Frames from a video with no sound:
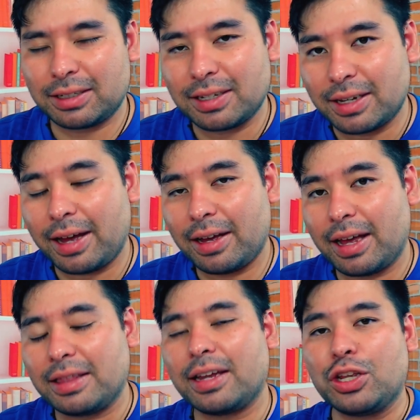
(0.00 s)
yeah,
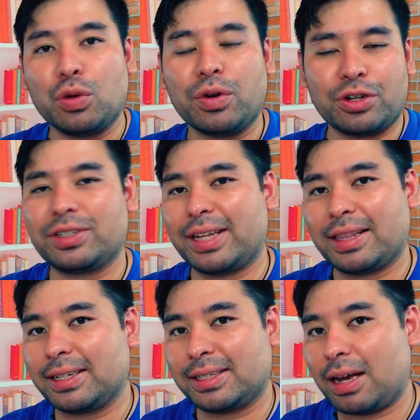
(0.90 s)
and then you
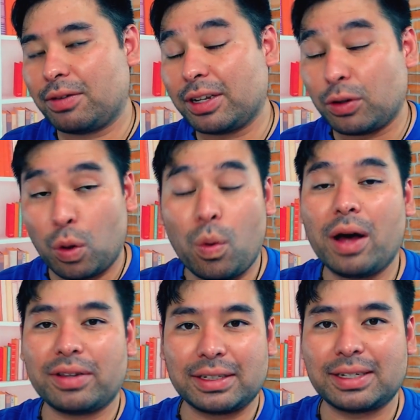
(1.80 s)
understand the sound and you go,
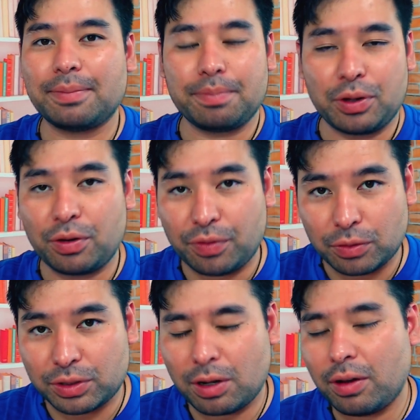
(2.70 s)
wow, that's a beautiful
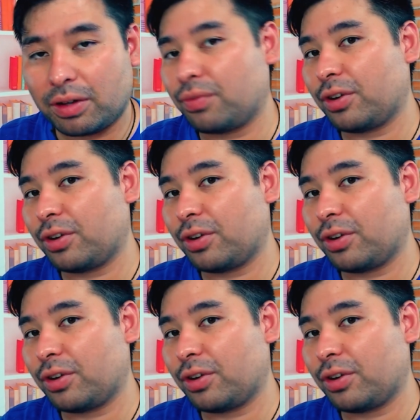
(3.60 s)
song, for